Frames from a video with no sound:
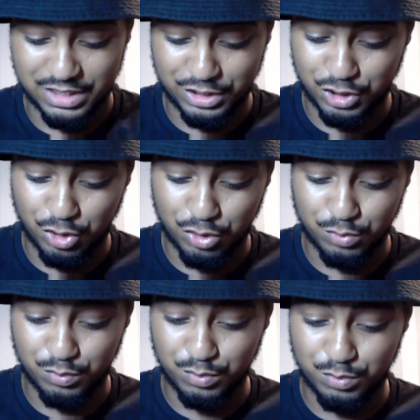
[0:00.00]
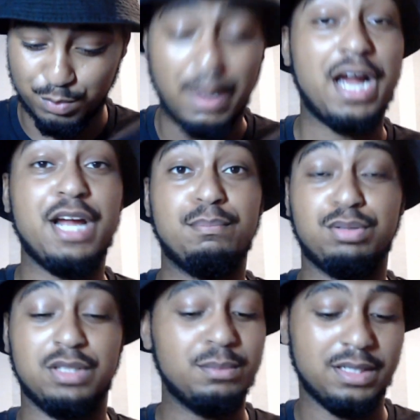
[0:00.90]
So my
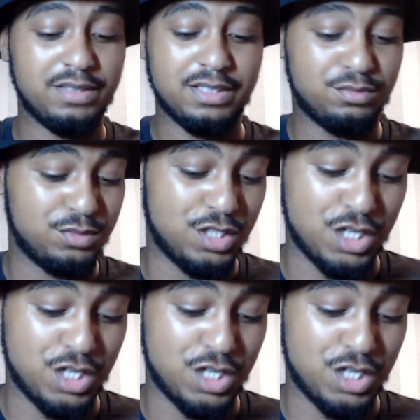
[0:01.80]
preliminary